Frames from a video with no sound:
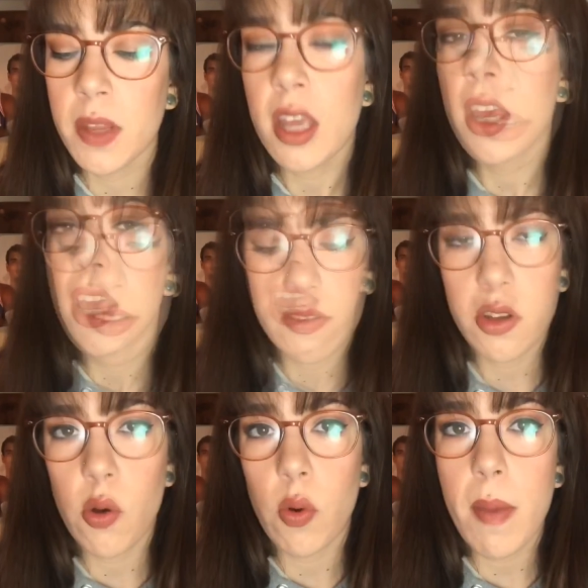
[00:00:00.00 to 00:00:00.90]
And
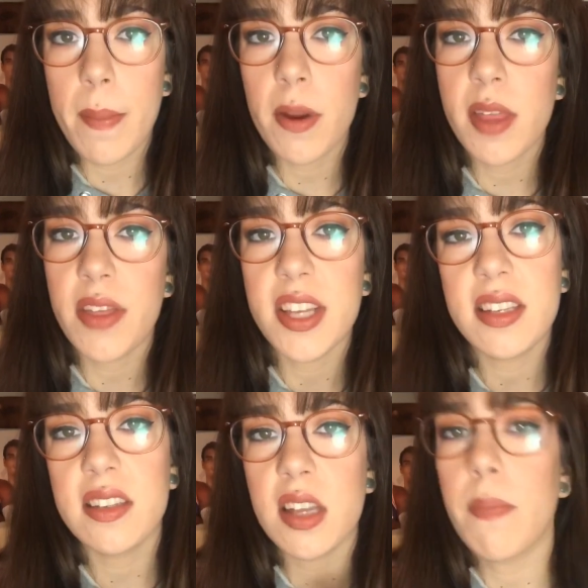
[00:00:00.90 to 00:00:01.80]
so remember that this
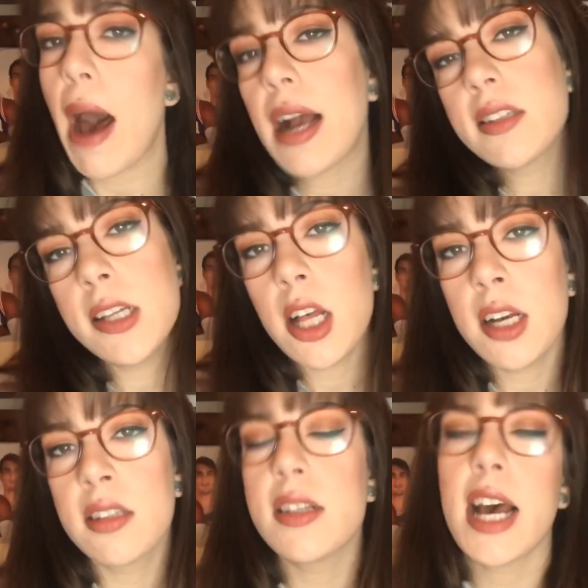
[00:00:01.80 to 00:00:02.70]
is the Boxy
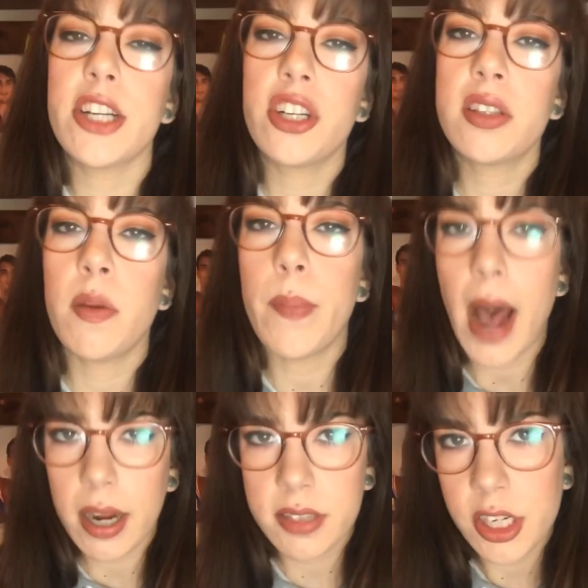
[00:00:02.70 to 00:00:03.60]
Luxe, not just the
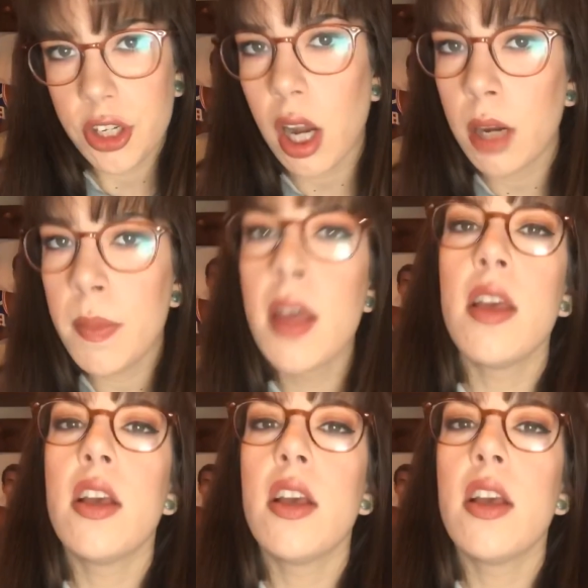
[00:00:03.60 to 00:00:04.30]
BoxyCharm.